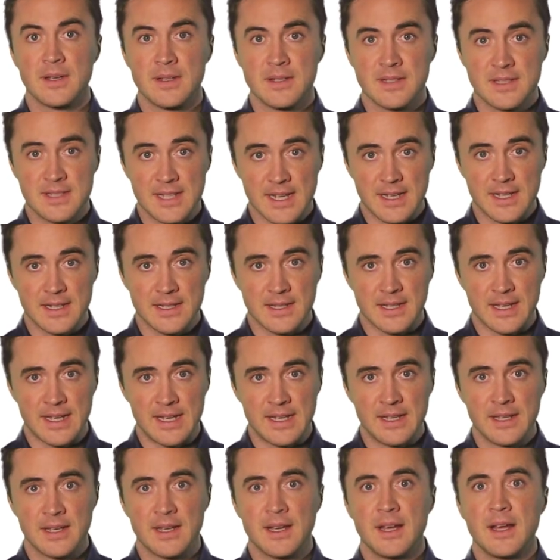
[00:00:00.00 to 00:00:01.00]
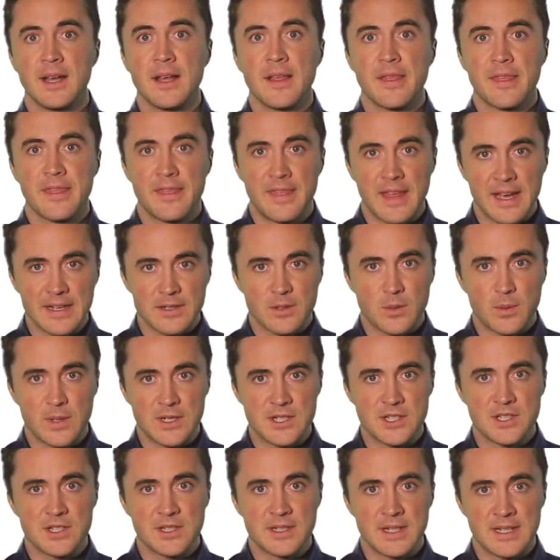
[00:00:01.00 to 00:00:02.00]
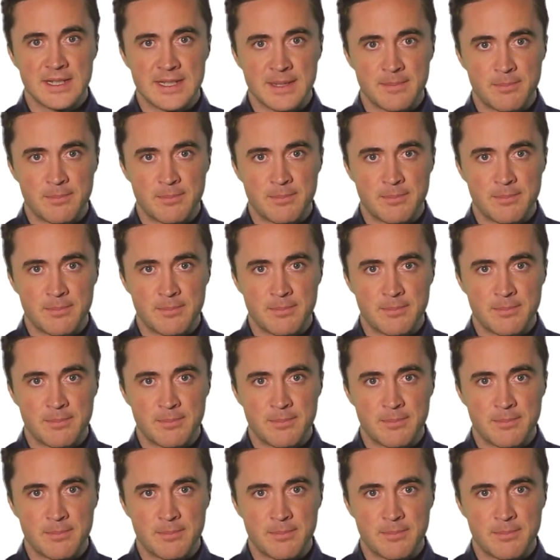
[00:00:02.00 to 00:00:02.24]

Secondly, that question is